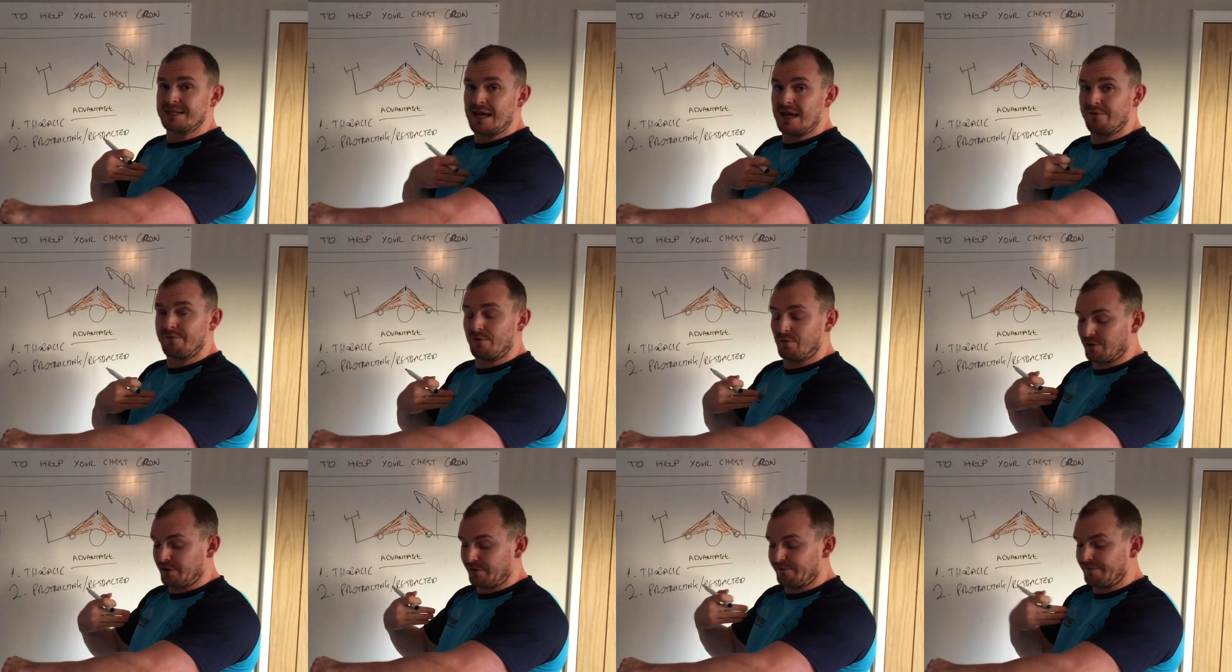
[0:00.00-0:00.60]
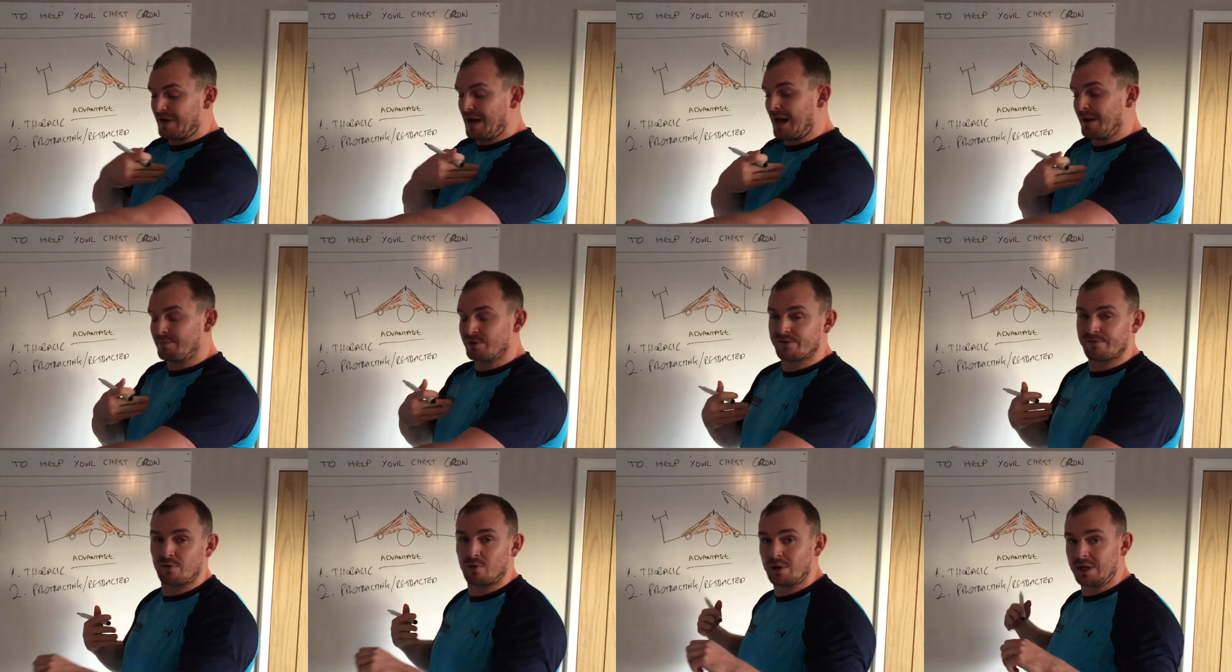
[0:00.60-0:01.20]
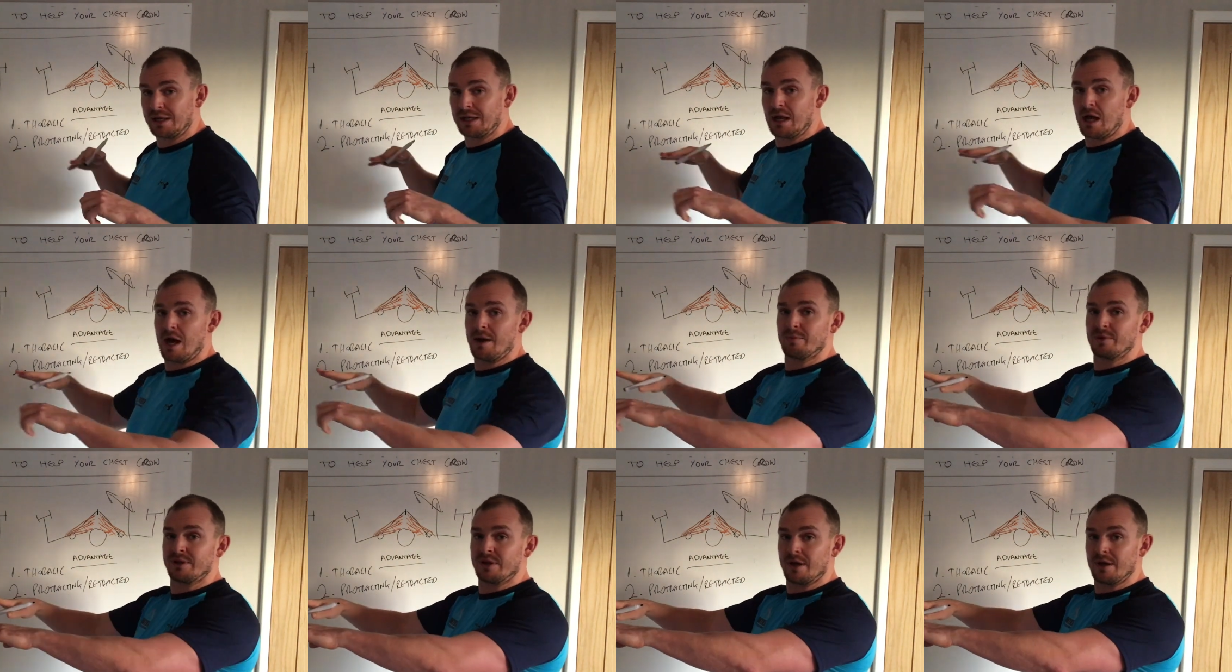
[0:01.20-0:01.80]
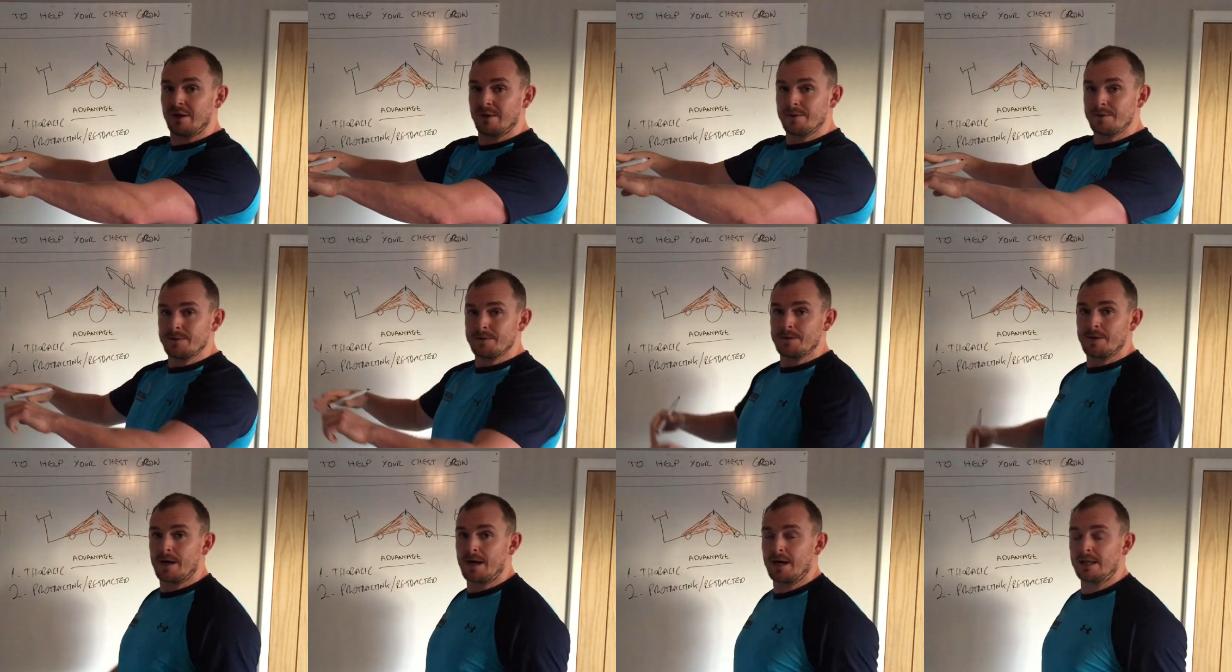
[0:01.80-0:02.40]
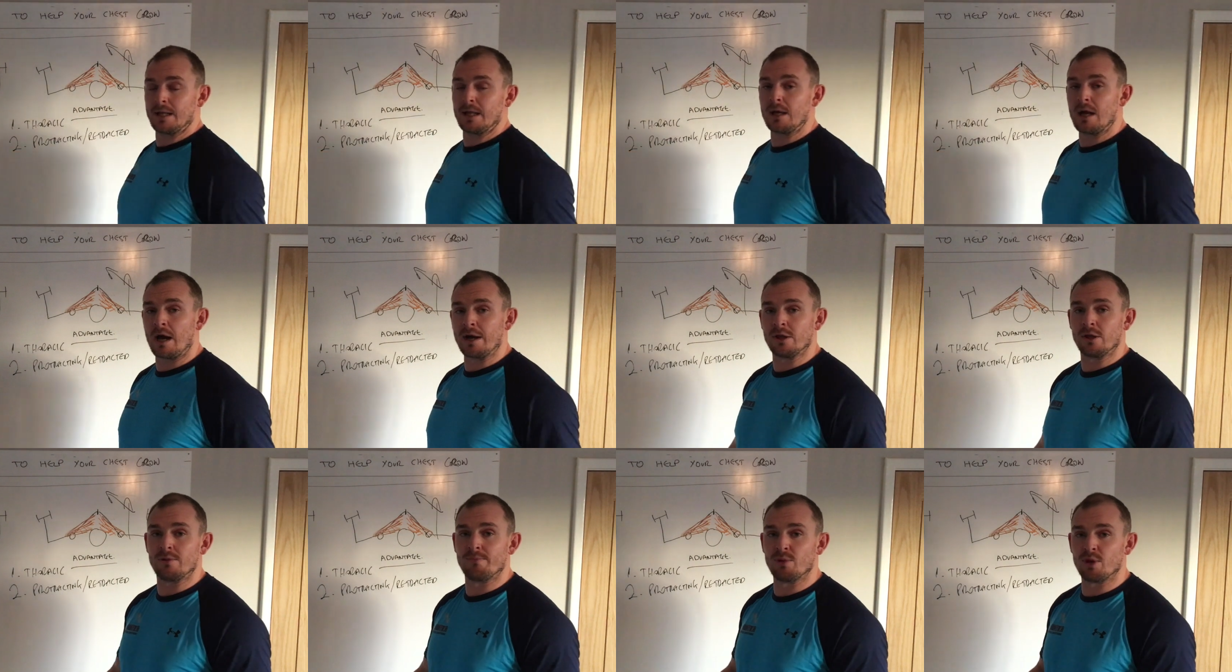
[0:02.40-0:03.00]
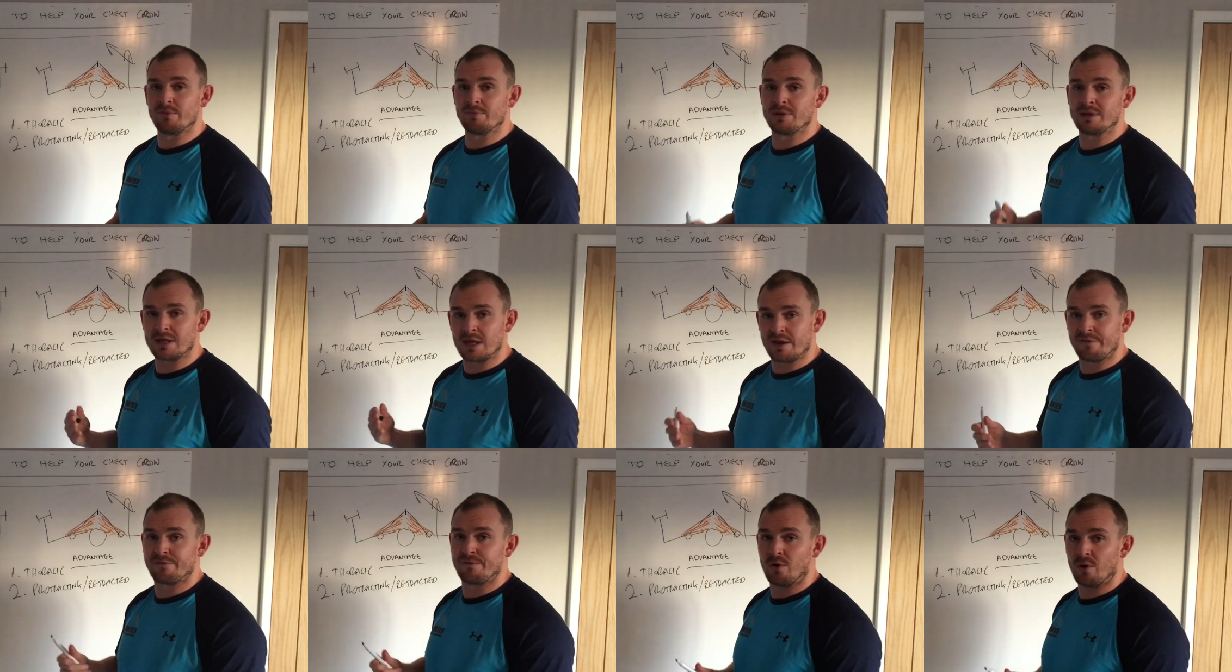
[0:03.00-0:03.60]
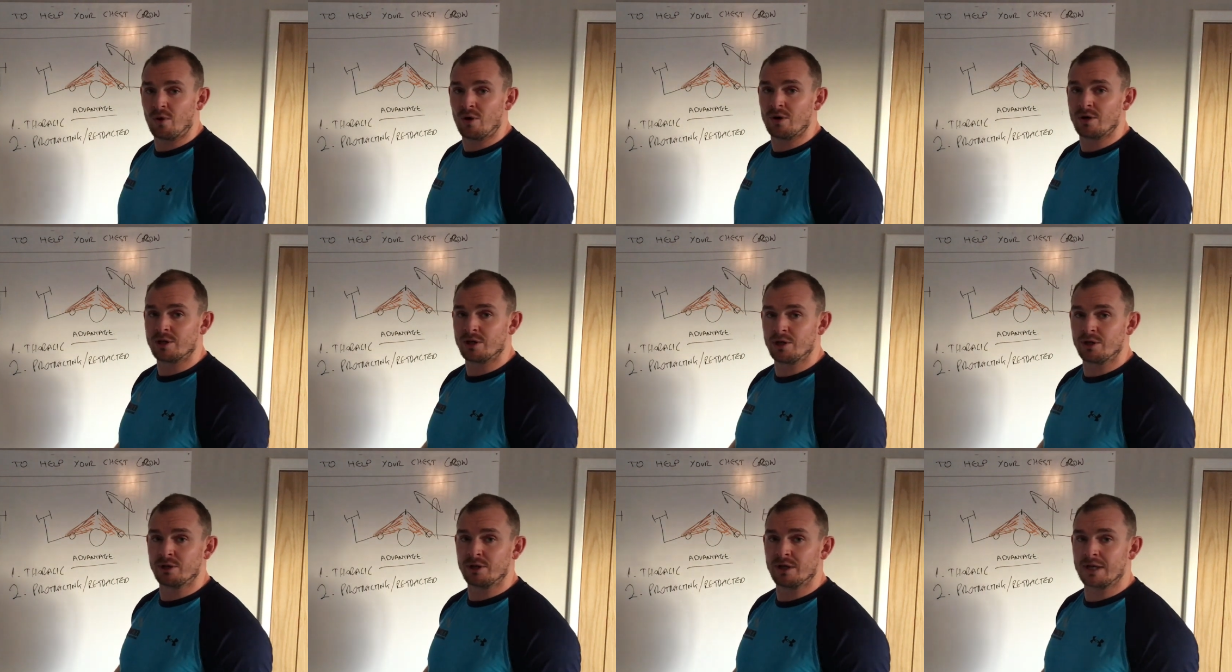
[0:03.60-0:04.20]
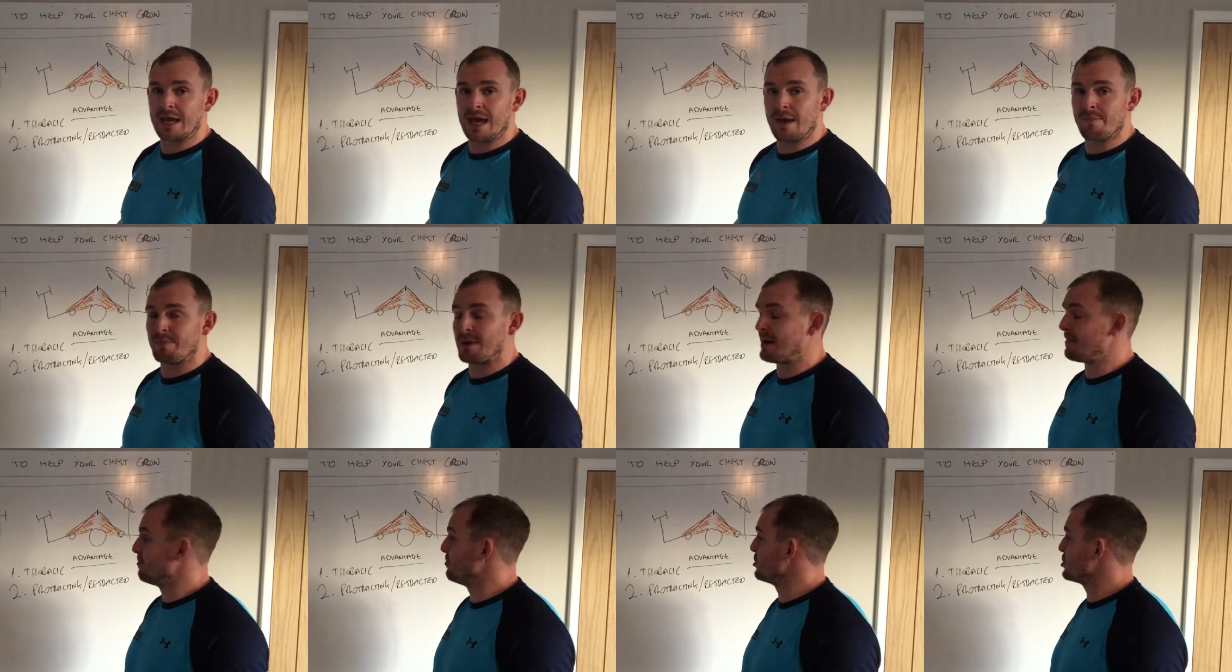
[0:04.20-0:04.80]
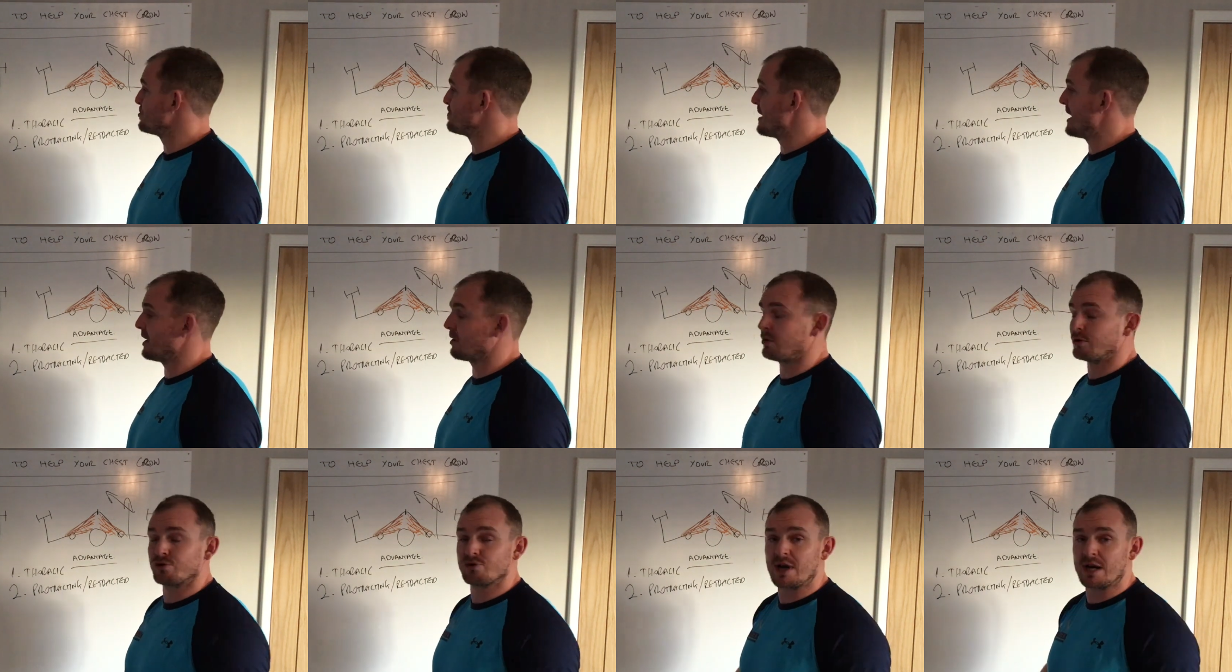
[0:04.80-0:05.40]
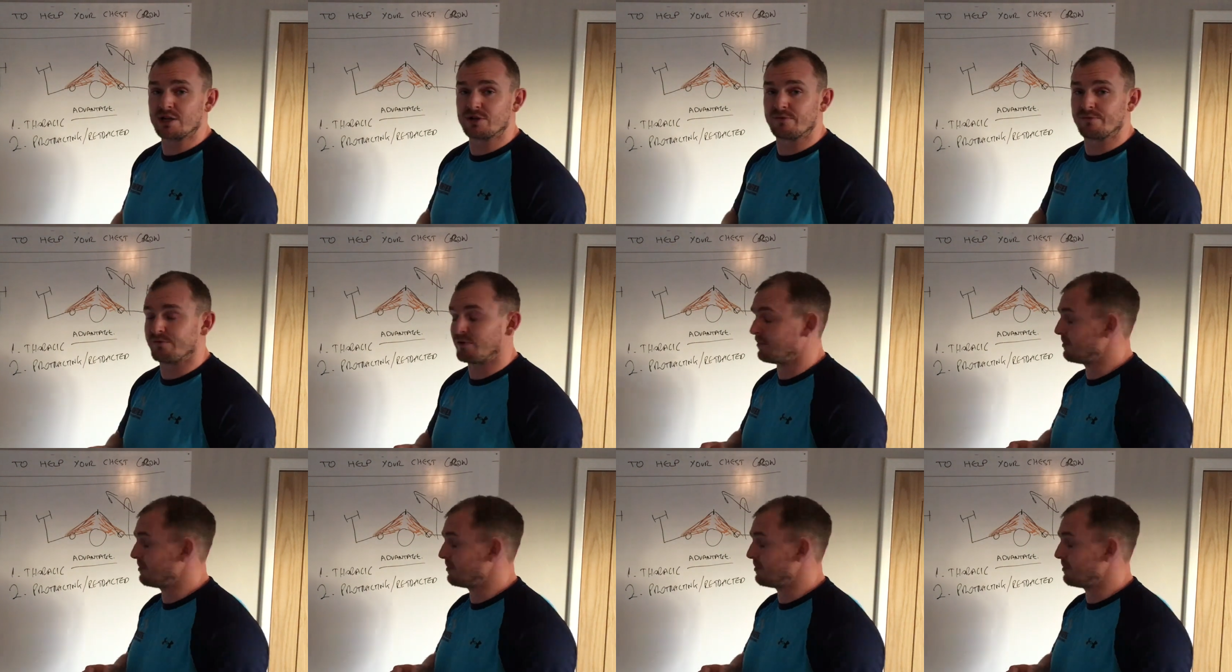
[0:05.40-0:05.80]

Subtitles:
Therefore, the fibres fall in line with the line of the movement. Therefore, you're going to get a much better contraction